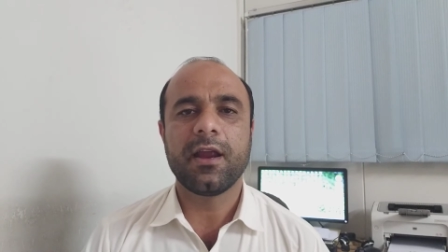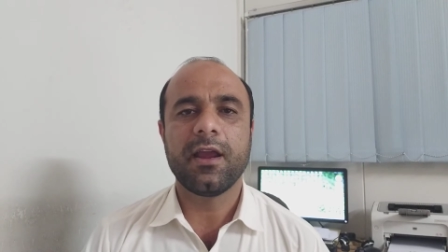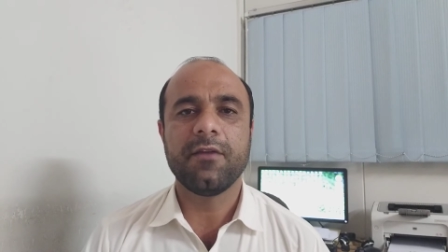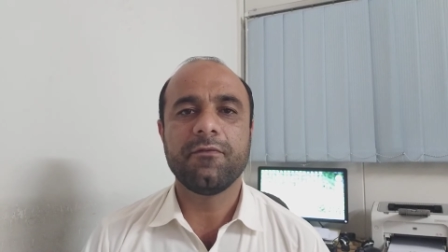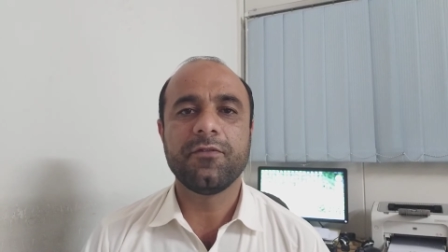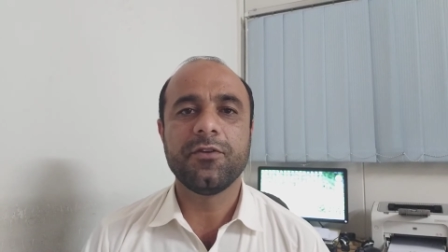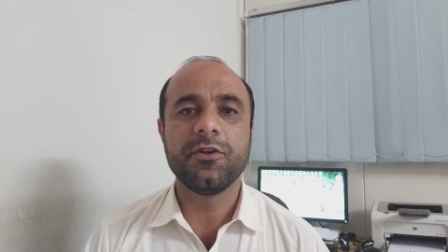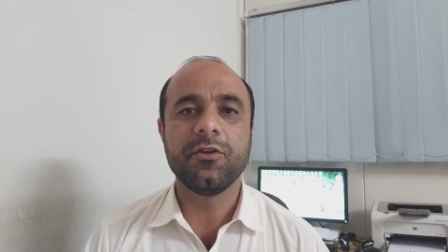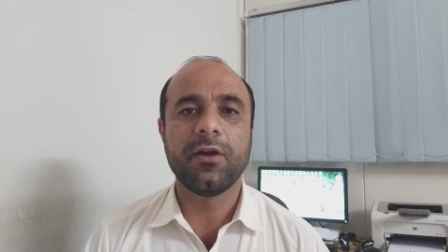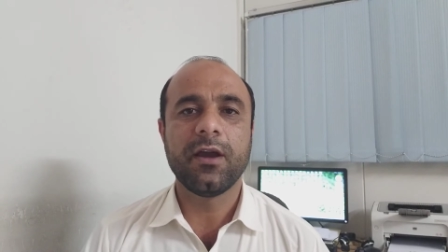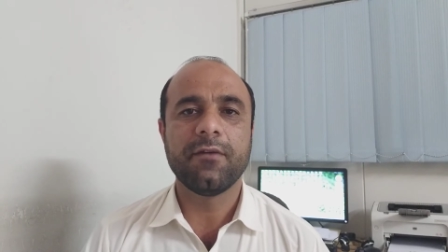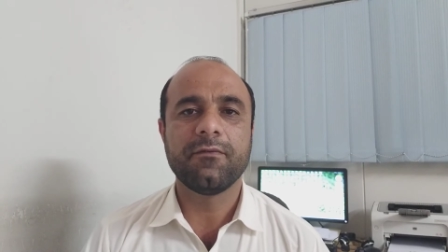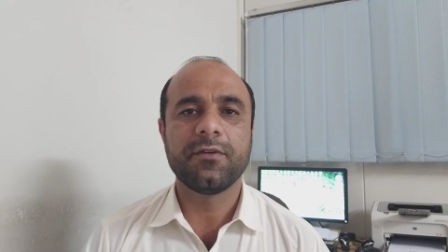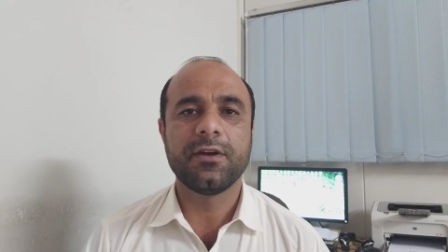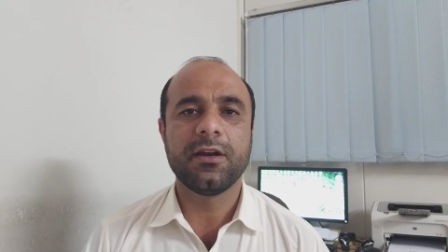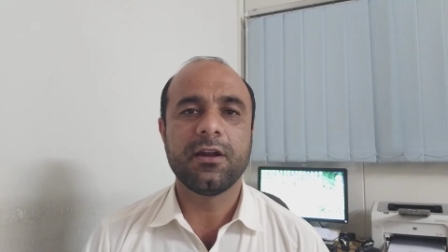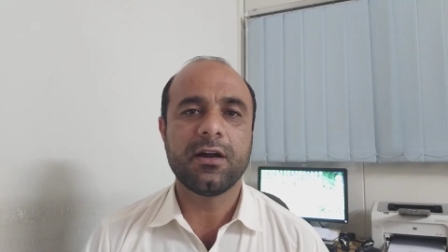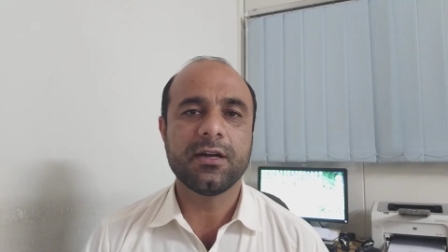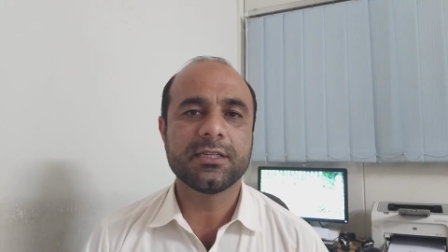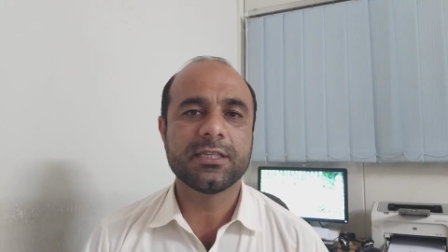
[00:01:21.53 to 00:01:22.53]
if you have
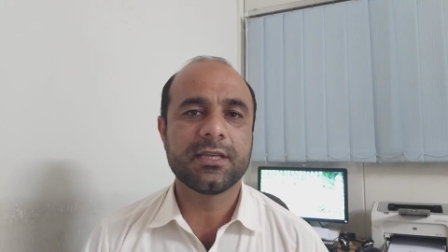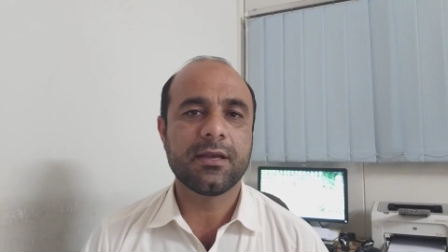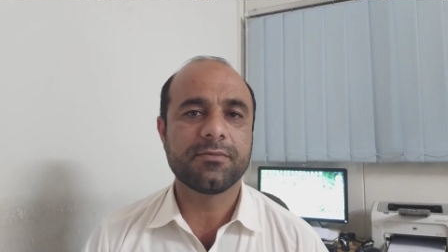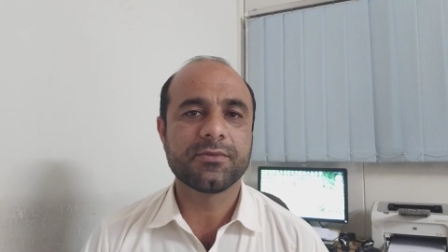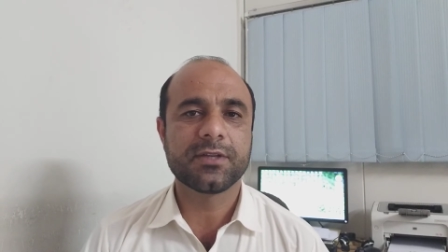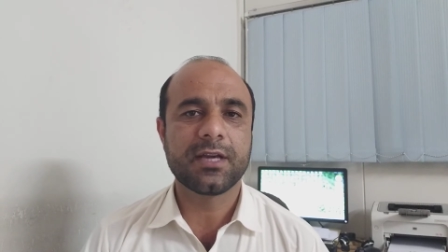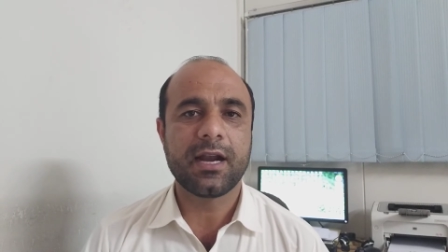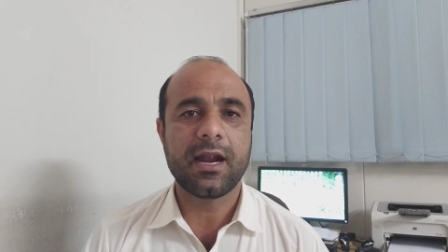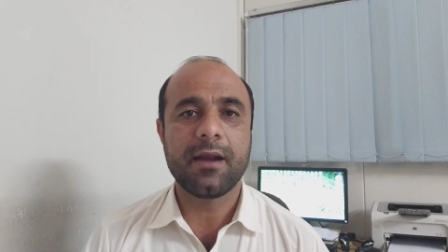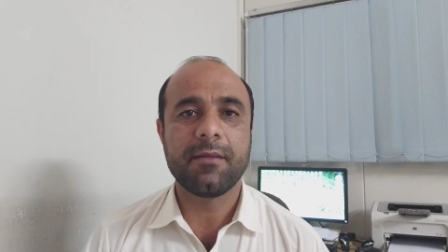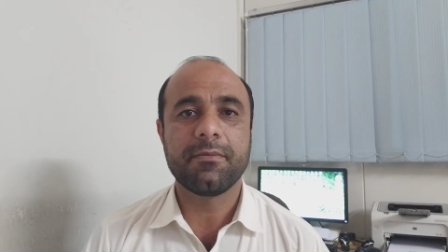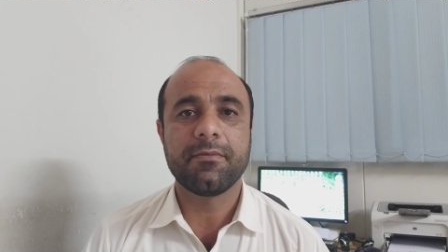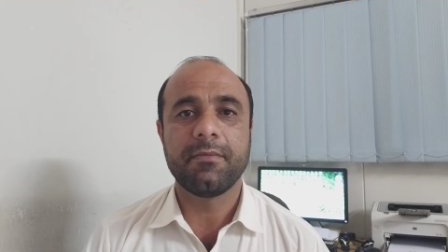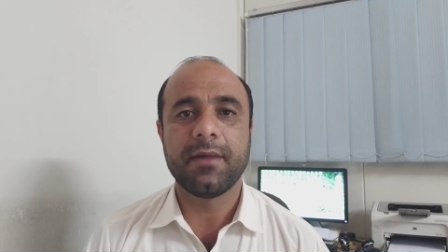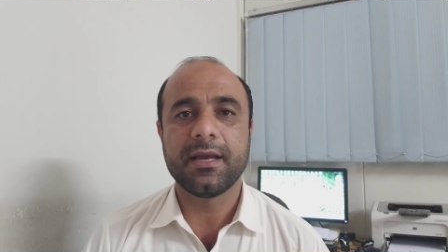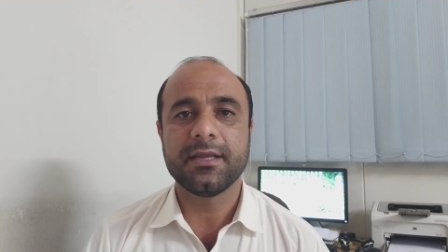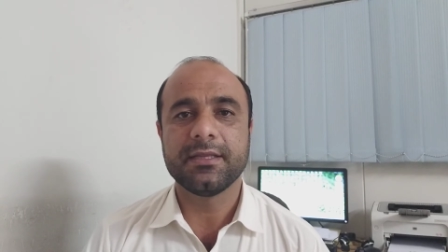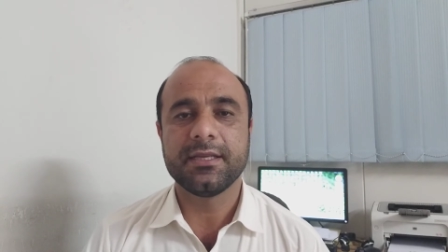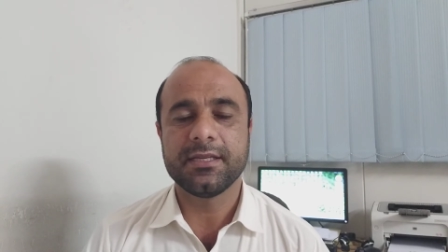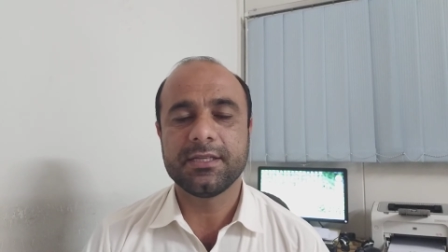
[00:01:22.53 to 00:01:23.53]
not subscribed
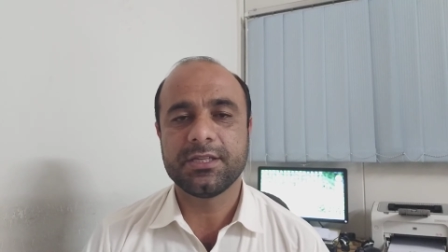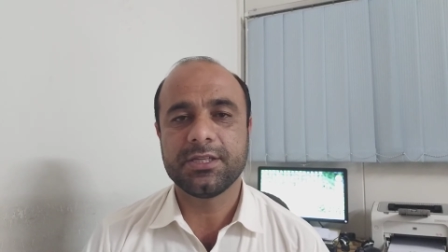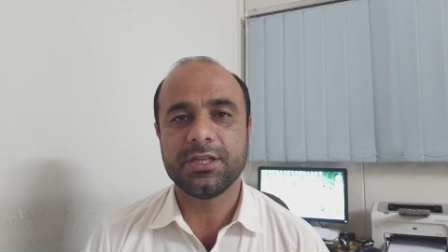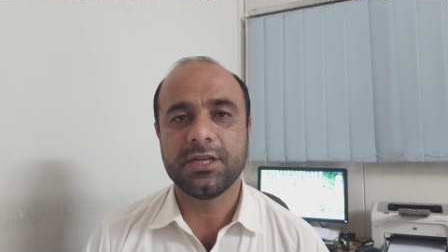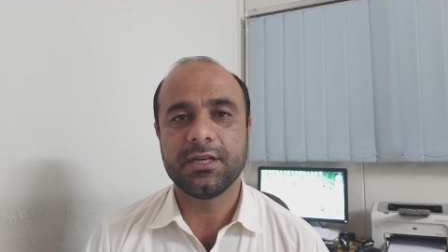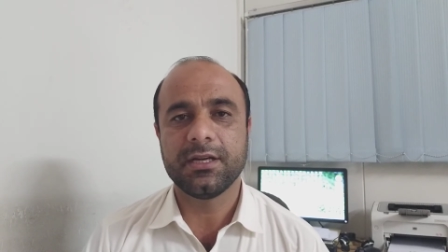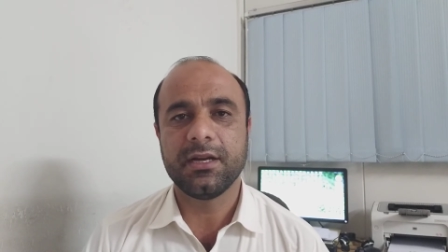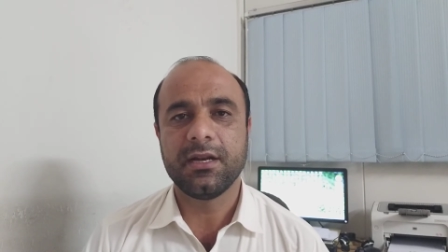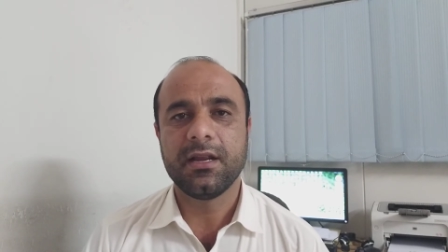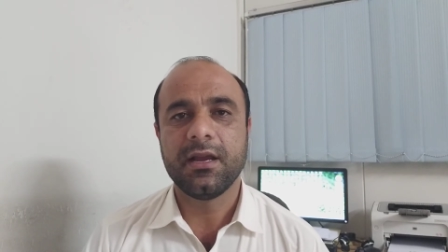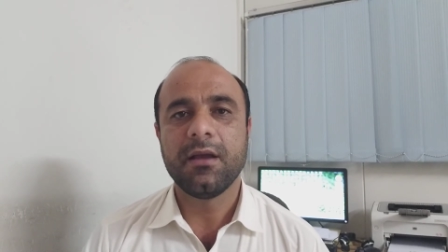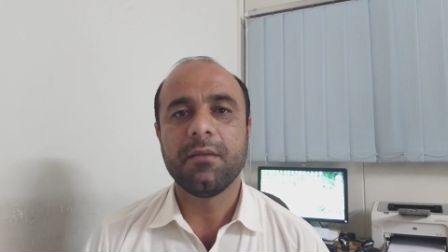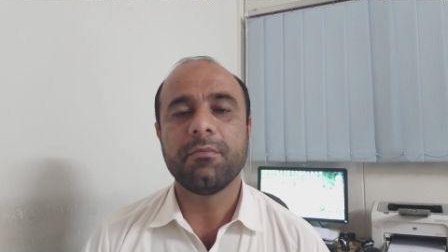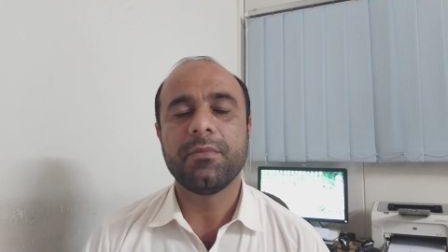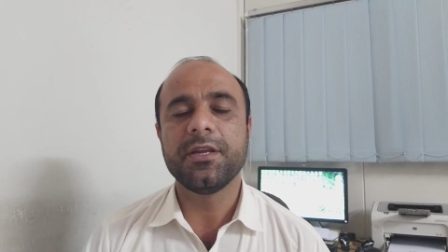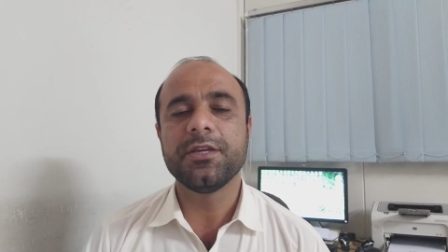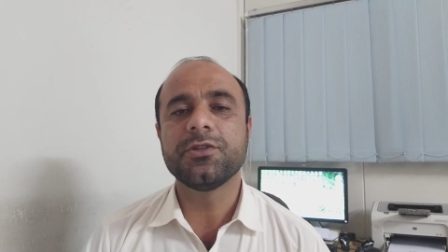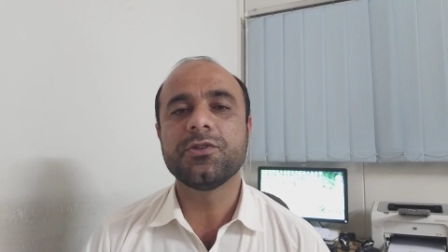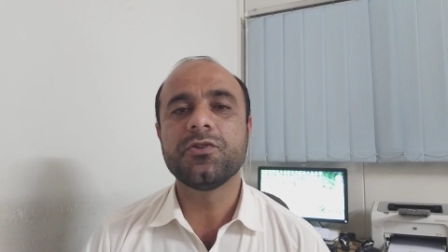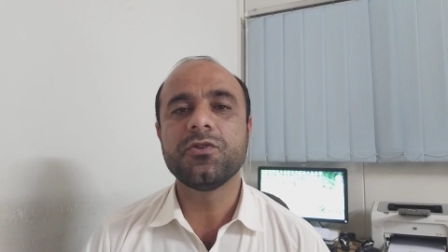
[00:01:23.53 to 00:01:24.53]
my this channel,
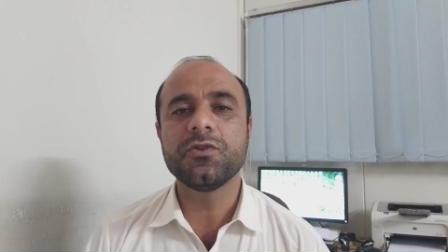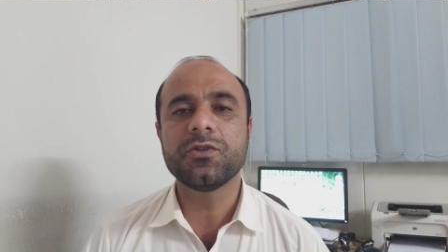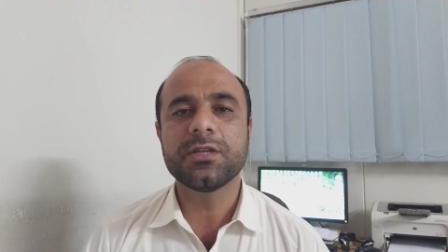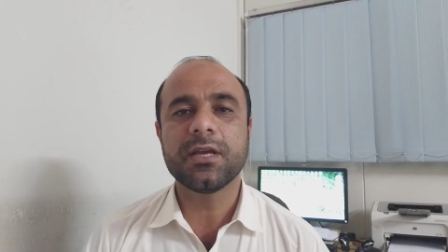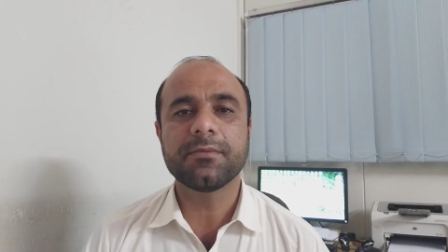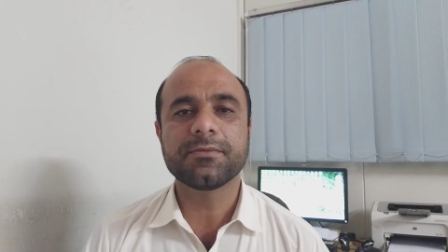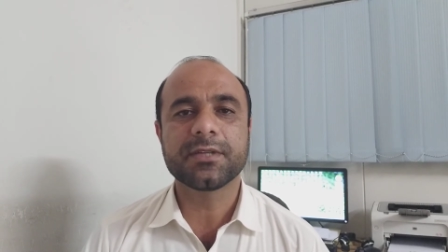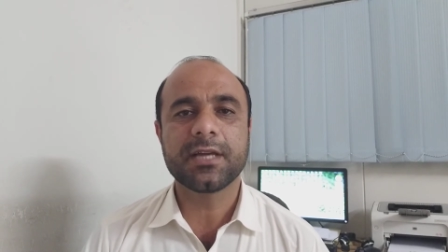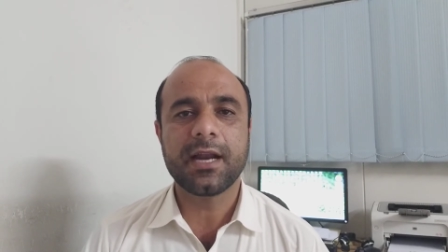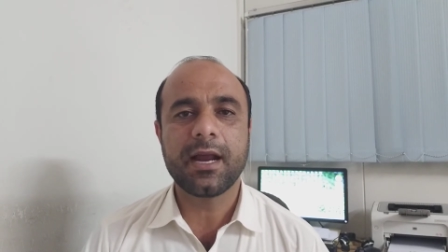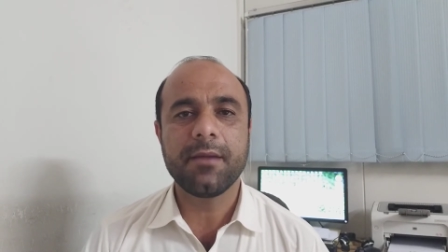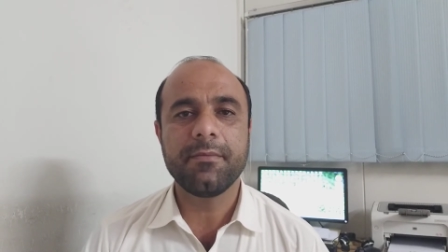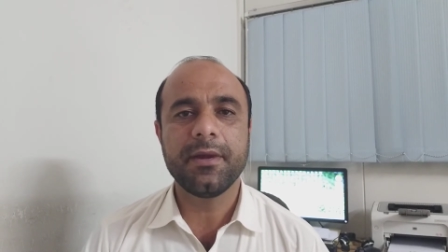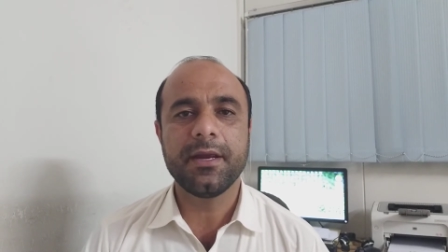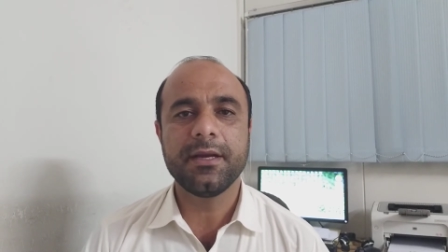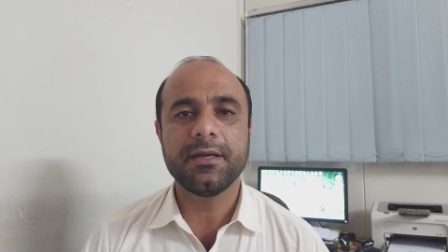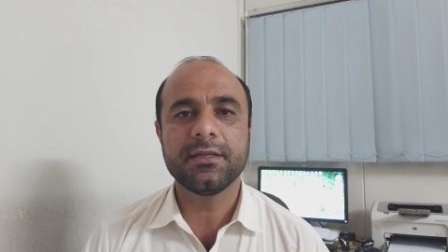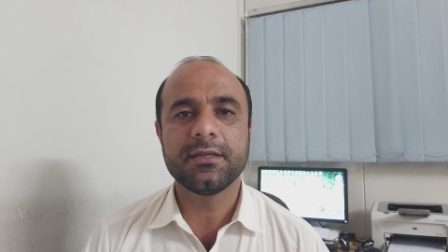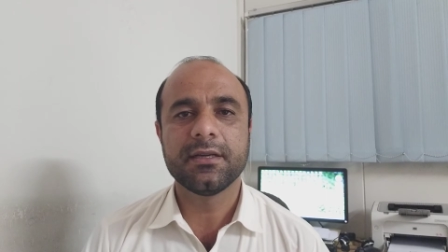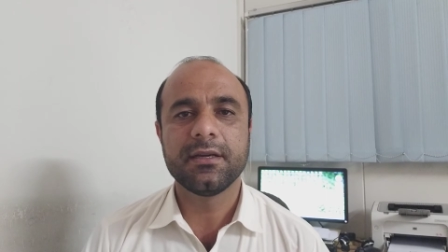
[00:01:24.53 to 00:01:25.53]
please do subscribe
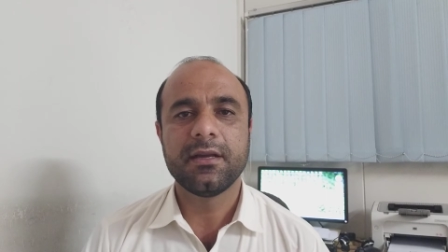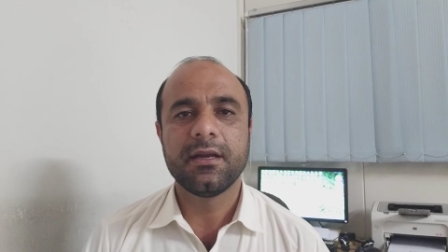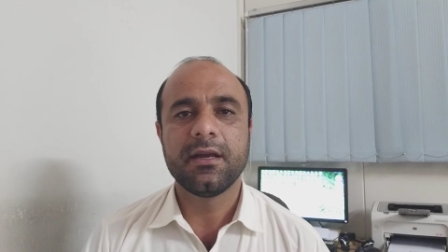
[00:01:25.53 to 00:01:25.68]
it.